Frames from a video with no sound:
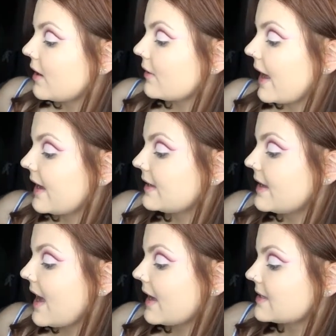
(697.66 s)
Okay,
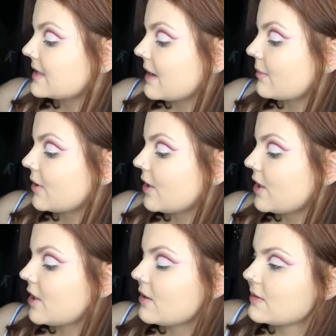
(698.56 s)
next I'm going to
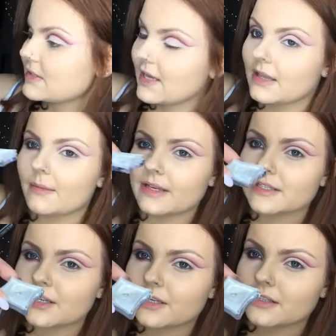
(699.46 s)
use
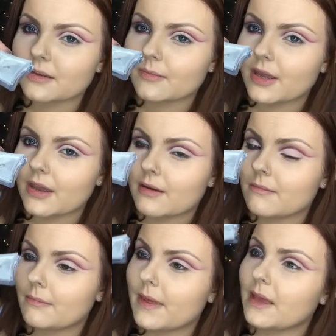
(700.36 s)
Illamasqua's
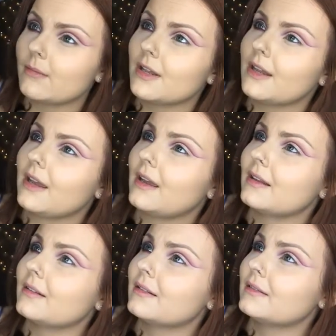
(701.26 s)
Pigment
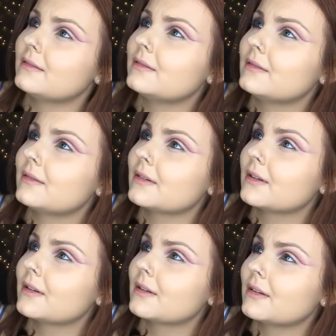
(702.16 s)
in...
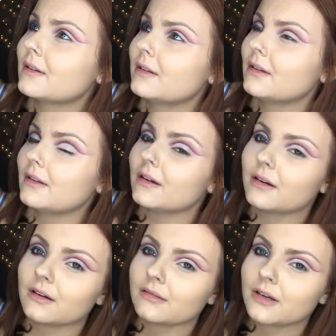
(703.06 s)

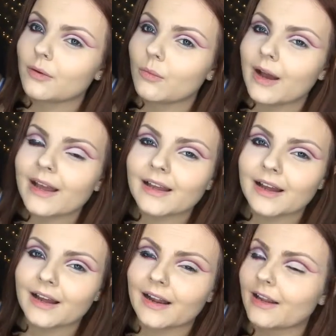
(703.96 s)
Oh, why
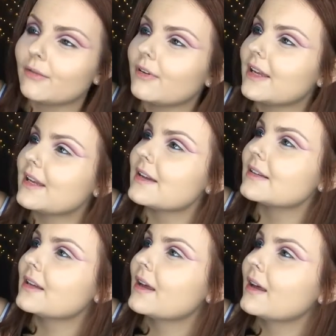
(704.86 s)
can't I read?